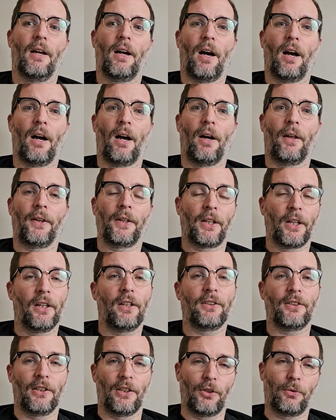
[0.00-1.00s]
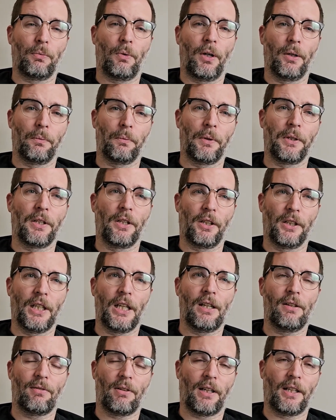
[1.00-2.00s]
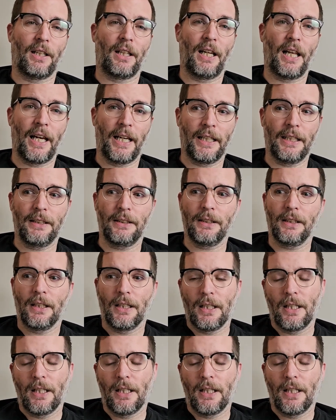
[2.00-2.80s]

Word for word: Uh, the girls in this one, with Nynaeve and Elaine,